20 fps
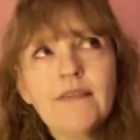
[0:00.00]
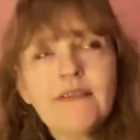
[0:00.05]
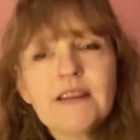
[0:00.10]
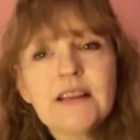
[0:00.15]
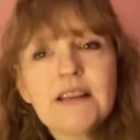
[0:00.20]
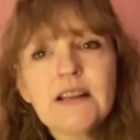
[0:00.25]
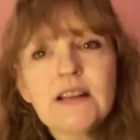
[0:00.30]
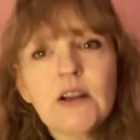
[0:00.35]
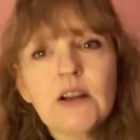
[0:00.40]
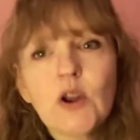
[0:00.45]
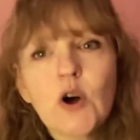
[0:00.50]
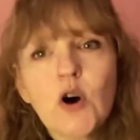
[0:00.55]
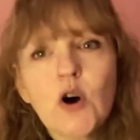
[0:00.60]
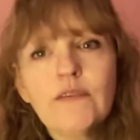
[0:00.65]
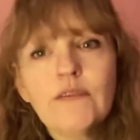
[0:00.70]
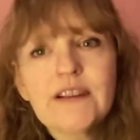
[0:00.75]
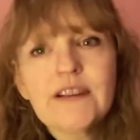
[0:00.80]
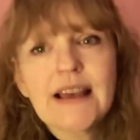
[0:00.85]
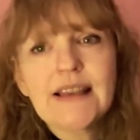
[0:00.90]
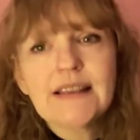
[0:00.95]
I've seen a lot
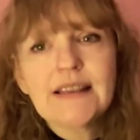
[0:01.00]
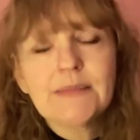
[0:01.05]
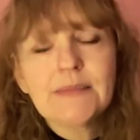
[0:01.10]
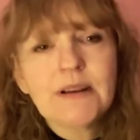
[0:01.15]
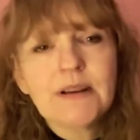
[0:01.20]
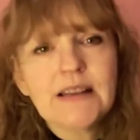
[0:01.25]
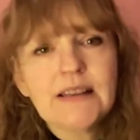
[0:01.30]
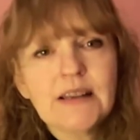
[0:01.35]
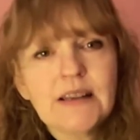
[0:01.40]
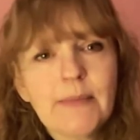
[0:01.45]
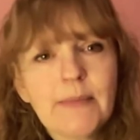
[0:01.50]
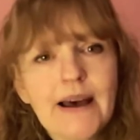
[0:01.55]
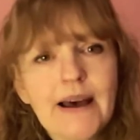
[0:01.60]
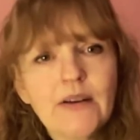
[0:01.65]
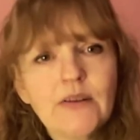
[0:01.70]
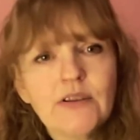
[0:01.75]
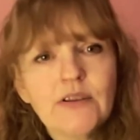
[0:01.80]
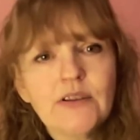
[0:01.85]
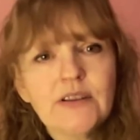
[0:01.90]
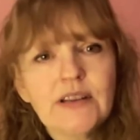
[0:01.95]
of testimonies
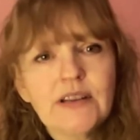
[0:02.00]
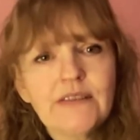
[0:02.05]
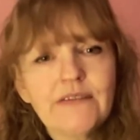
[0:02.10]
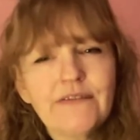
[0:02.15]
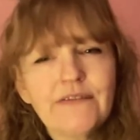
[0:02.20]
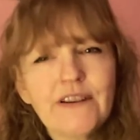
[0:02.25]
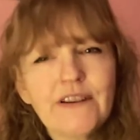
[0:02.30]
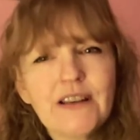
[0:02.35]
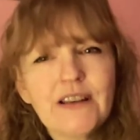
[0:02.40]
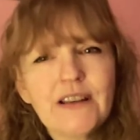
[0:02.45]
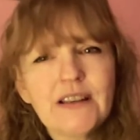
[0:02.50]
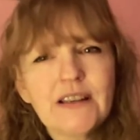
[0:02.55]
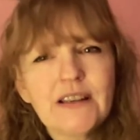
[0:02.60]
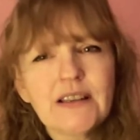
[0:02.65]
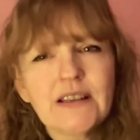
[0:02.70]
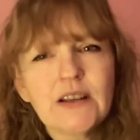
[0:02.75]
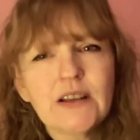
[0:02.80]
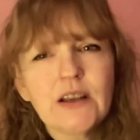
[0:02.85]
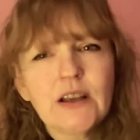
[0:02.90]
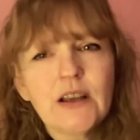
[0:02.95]
about
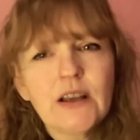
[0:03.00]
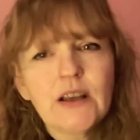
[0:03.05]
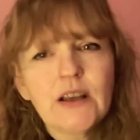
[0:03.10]
different